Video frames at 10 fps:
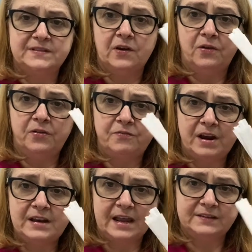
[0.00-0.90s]
So
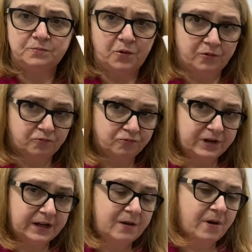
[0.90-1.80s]
thread nets work
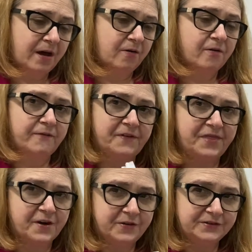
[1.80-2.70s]
really well for
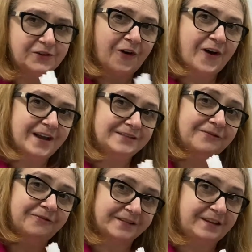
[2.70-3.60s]
those kinds
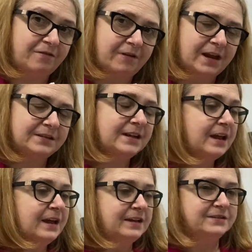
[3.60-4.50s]
of fussy threads.
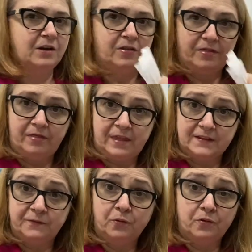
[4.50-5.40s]
So
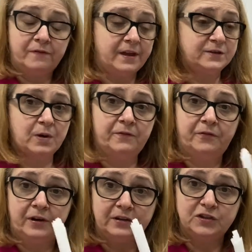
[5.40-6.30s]
there's 4 of these, 1
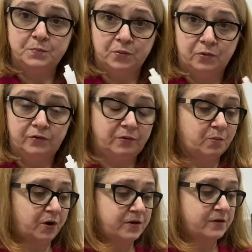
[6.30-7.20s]
for each spool if we
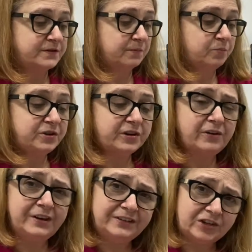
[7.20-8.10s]
want to use them. We
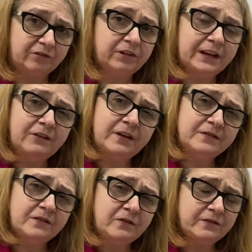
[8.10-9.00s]
don't generally need
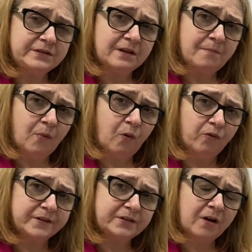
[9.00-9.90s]
to use them all
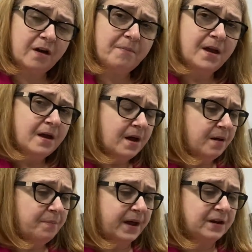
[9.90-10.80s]
the time,
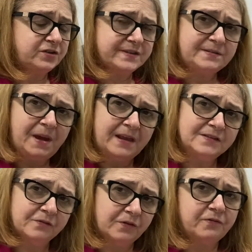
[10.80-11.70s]
but it just
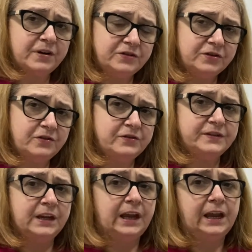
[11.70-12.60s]
depends on the thread you're
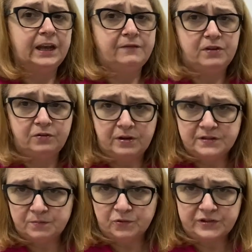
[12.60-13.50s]
using, and if you're doing
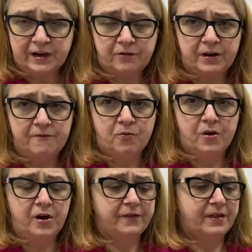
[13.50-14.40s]
some more decorative
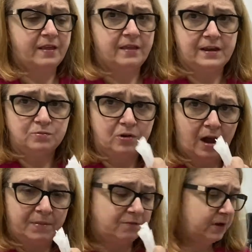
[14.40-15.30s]
work, then these will
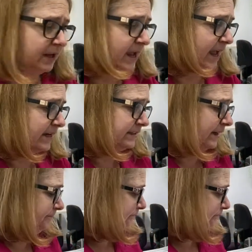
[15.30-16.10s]
come in really handy.